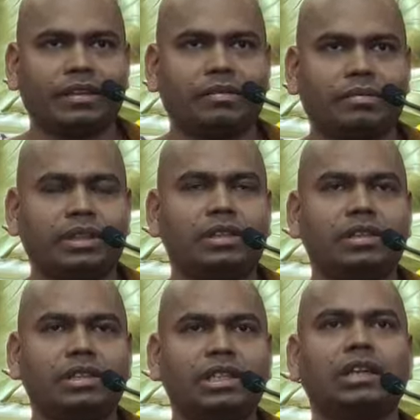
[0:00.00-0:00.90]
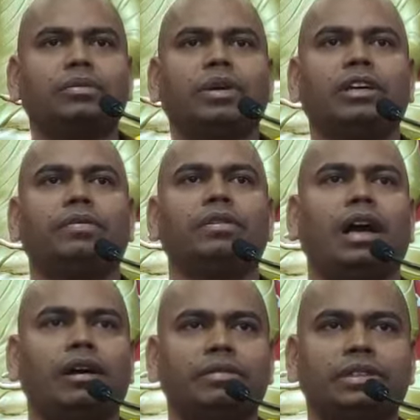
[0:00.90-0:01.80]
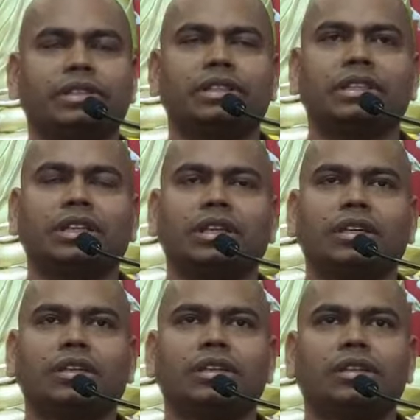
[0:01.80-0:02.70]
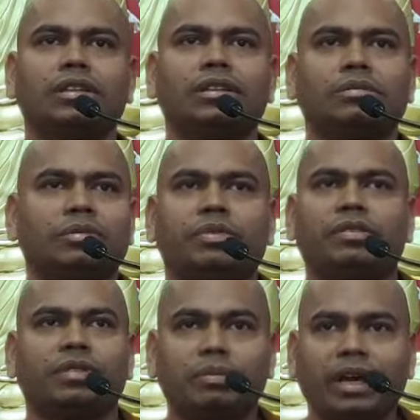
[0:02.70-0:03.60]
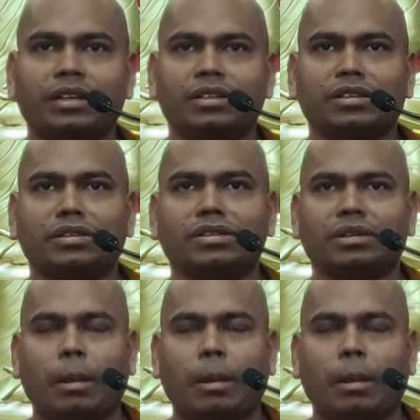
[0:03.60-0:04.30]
Because in our wakeful hours, we perform actions